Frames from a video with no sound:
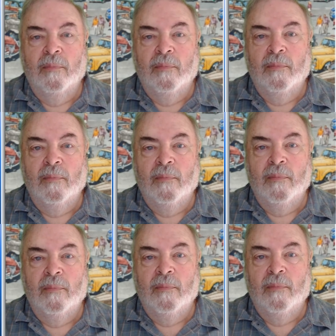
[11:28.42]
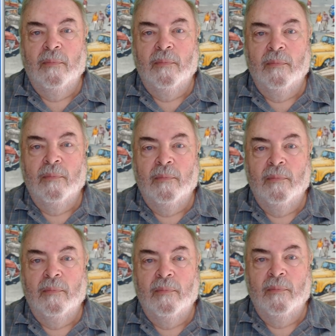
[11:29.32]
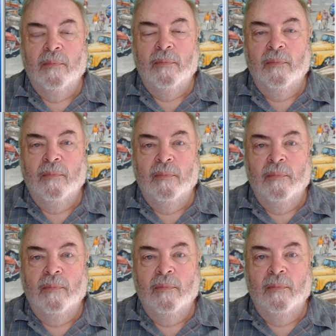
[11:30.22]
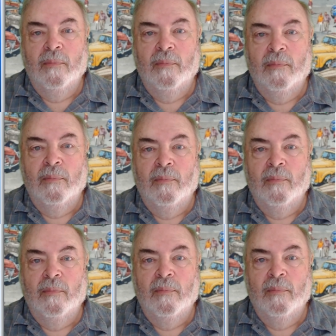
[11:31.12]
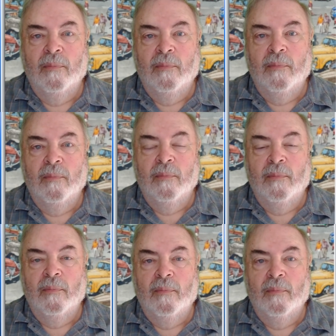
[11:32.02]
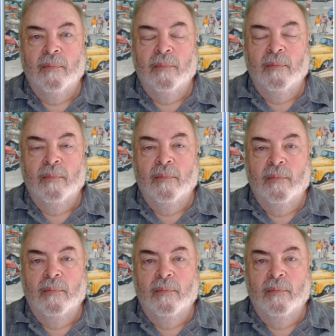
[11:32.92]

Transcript: (silent)